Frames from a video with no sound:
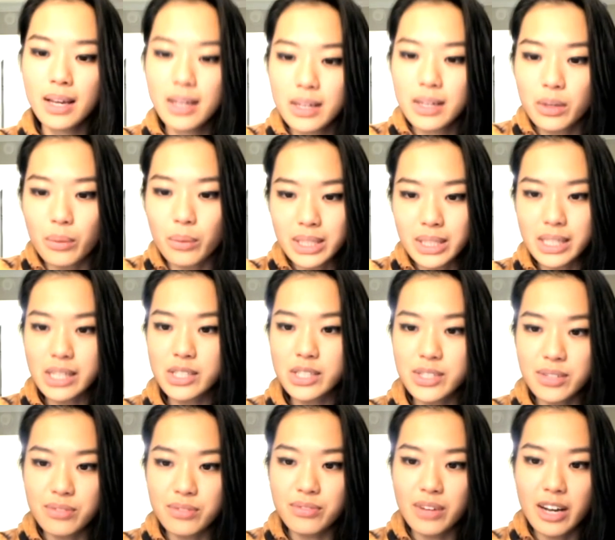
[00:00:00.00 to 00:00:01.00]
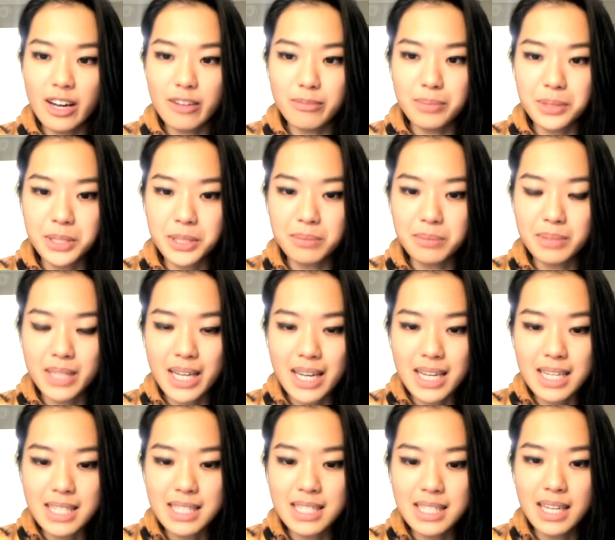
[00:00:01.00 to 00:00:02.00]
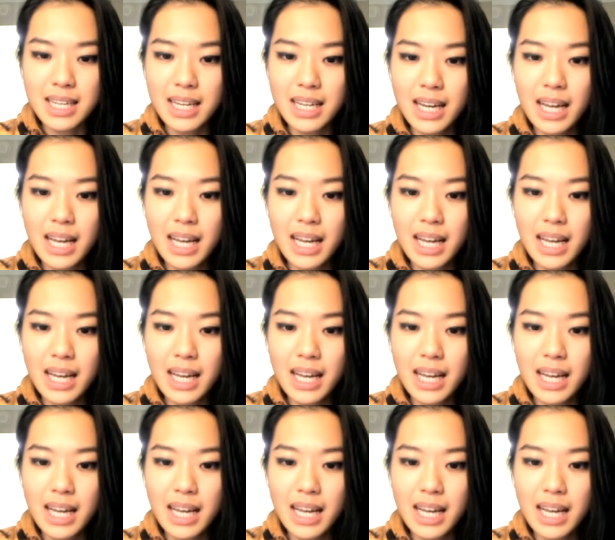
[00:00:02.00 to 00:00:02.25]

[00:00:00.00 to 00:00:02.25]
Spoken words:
Queen takes g5, bishop takes